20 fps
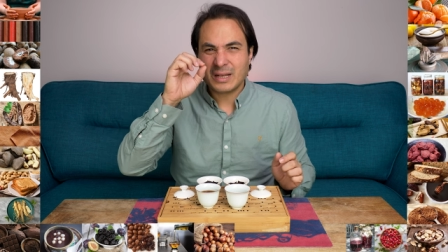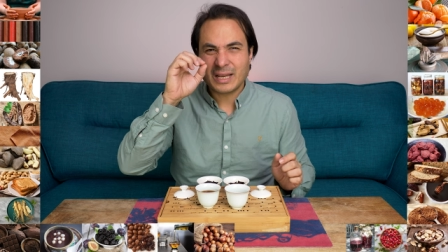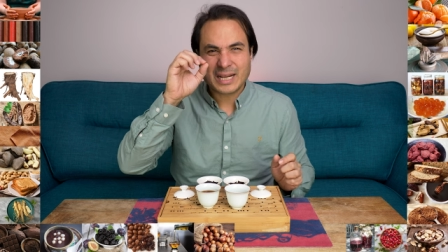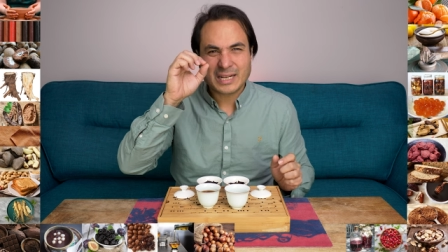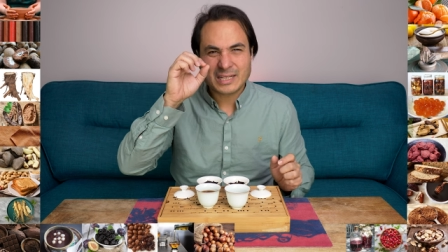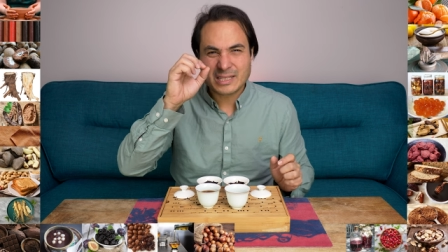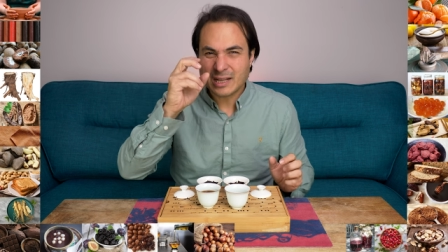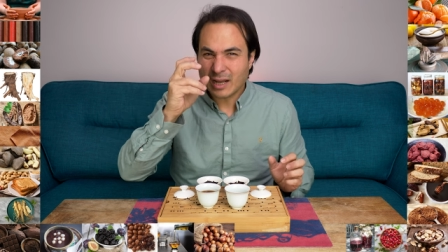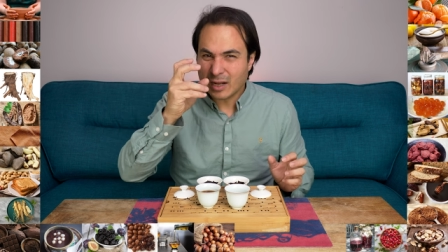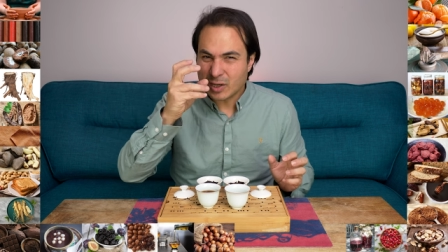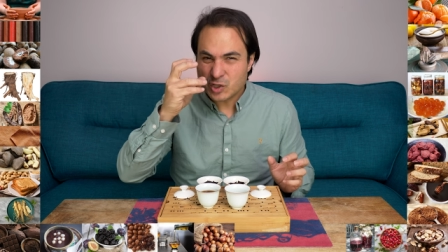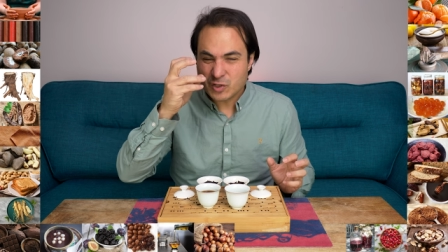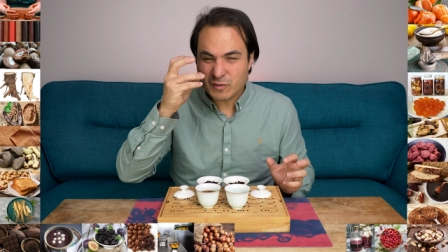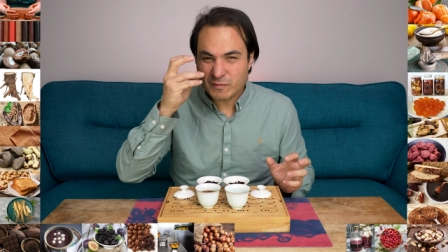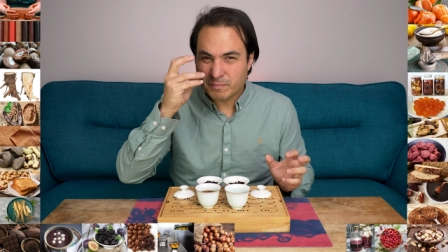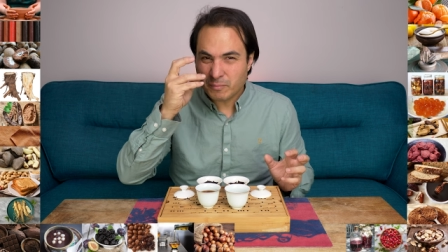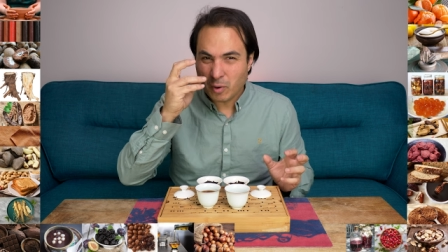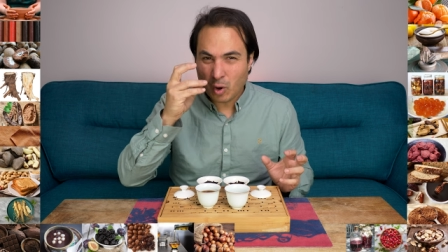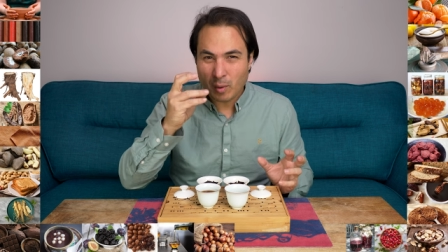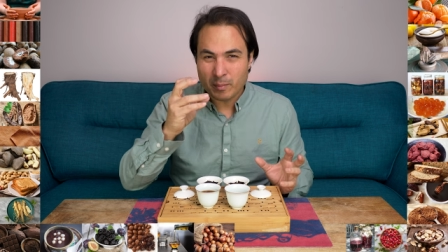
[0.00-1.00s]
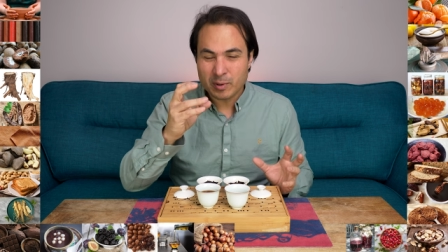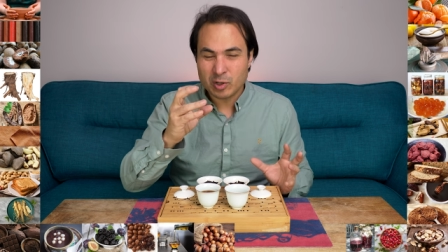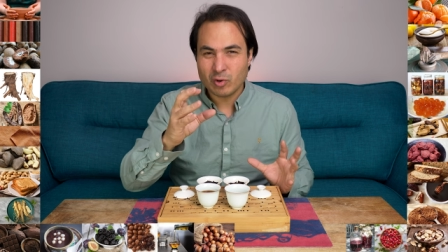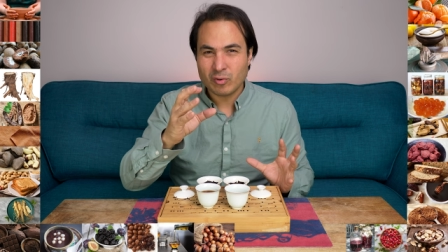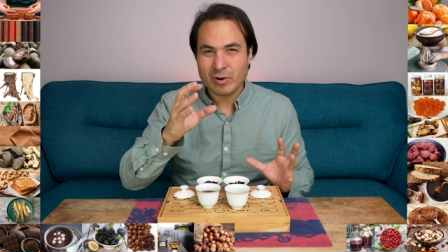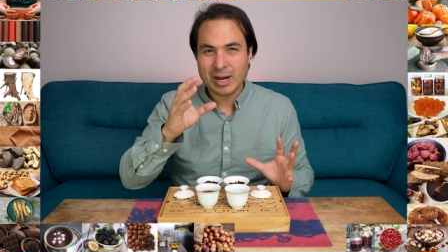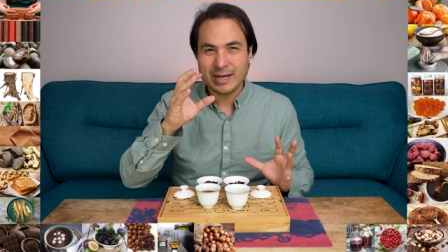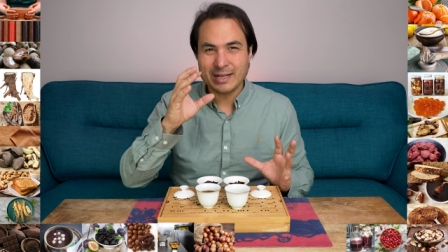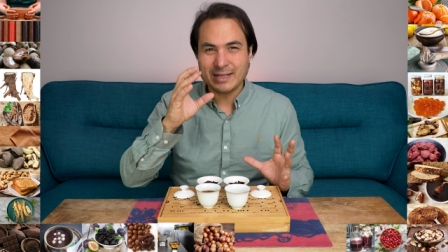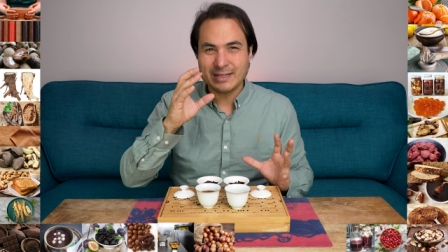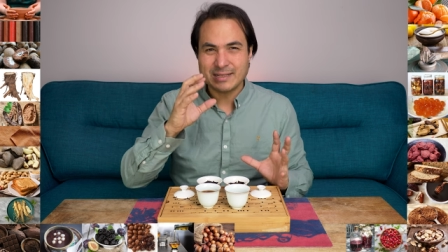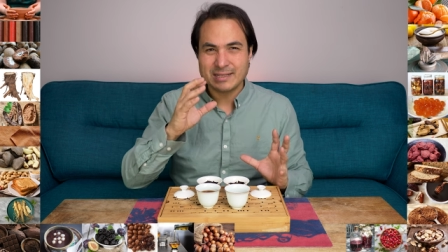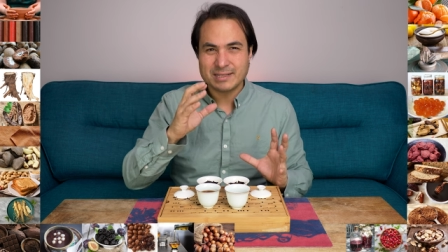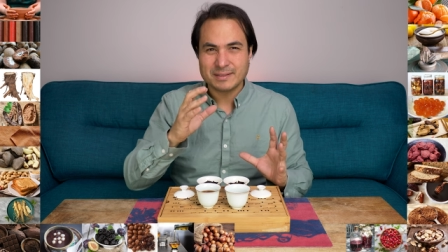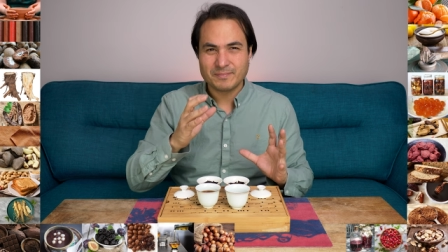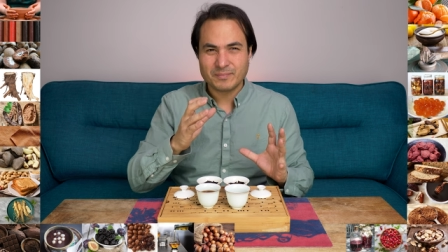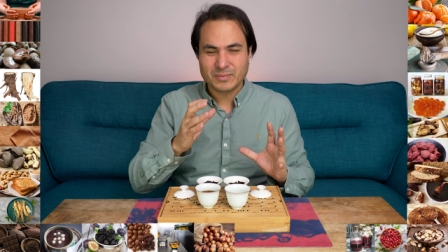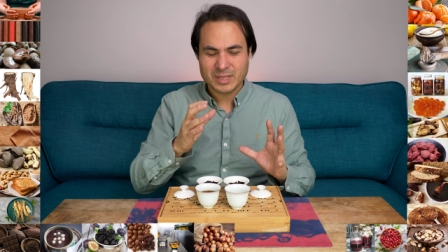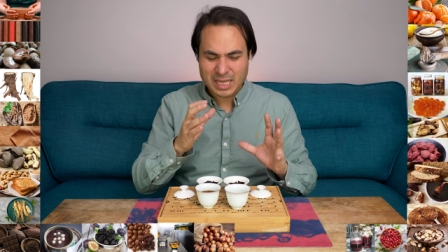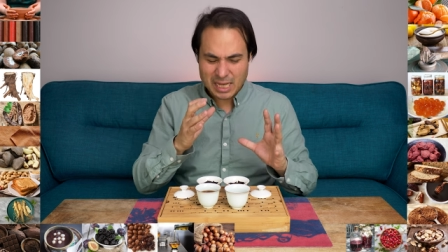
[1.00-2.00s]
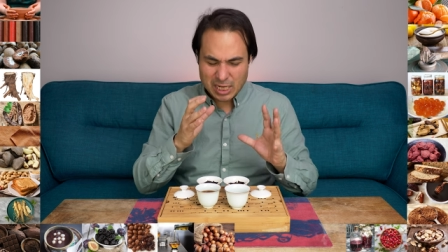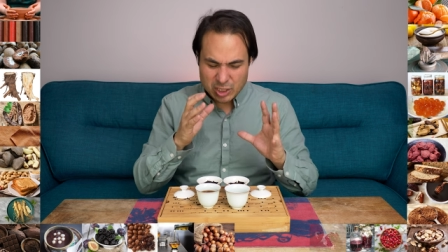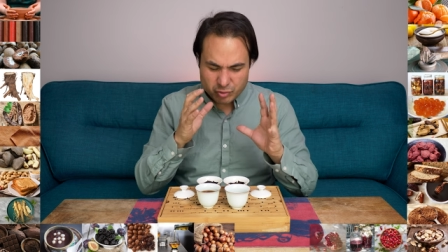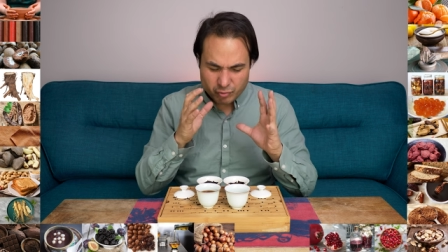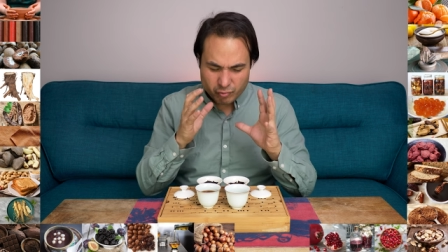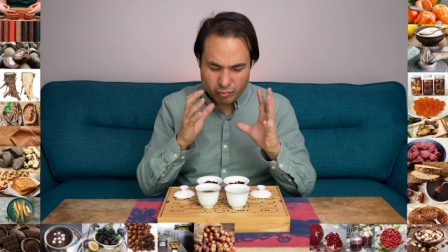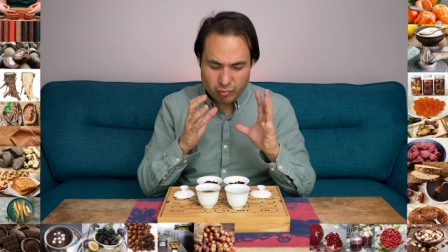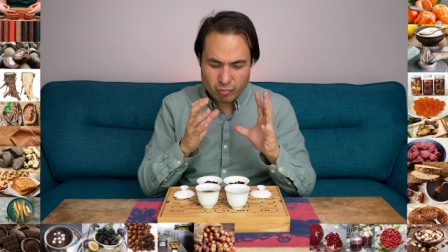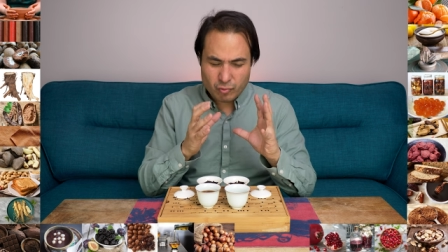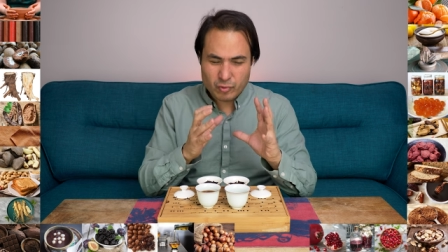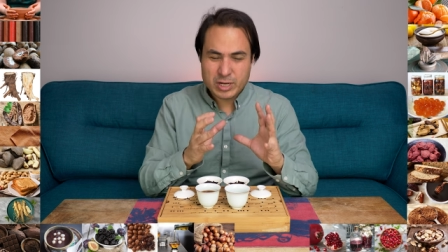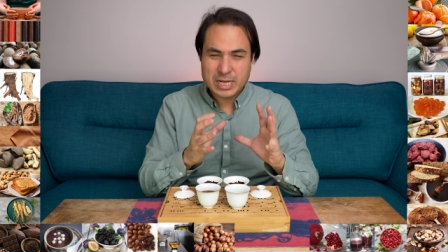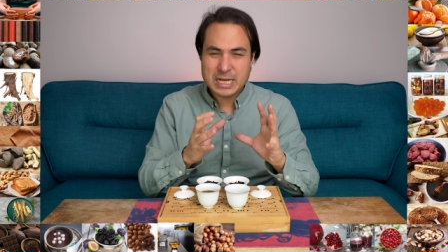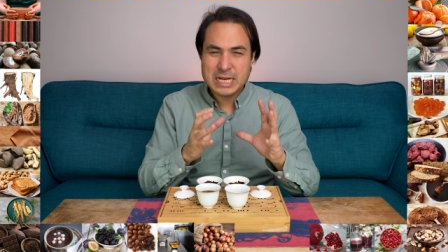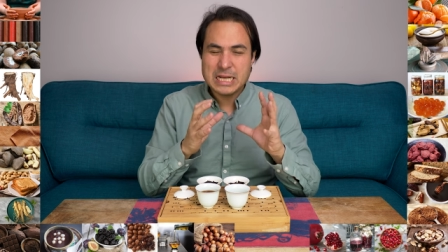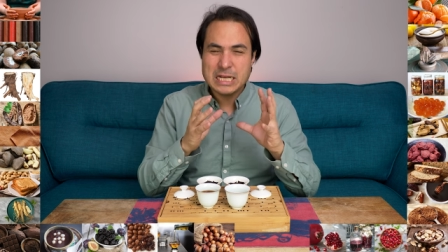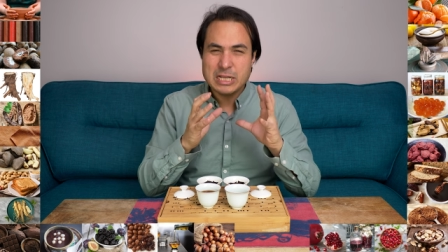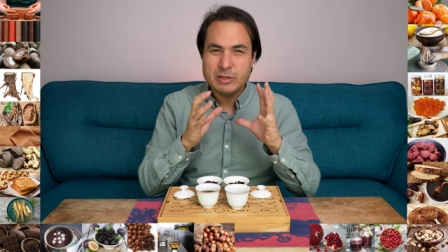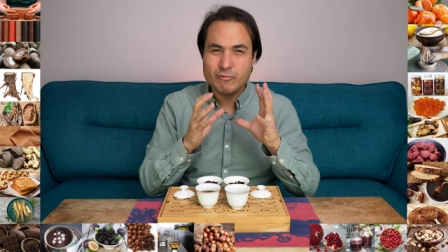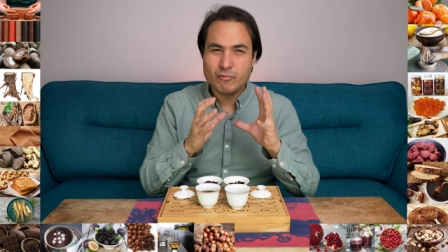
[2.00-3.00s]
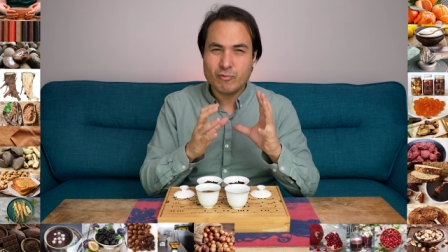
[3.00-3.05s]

like a touch of pomegranate. It's really,